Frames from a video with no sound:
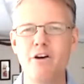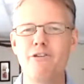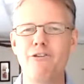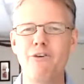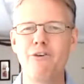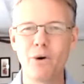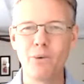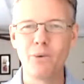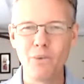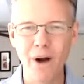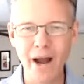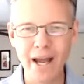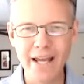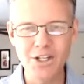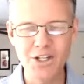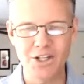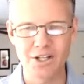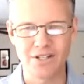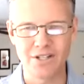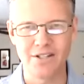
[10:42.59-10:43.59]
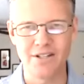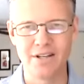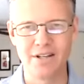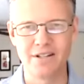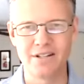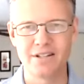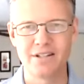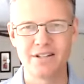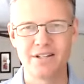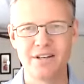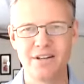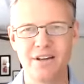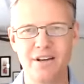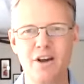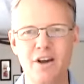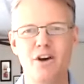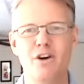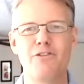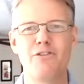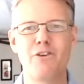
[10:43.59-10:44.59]
for righteousness,
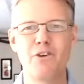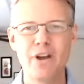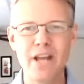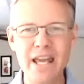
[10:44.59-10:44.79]
for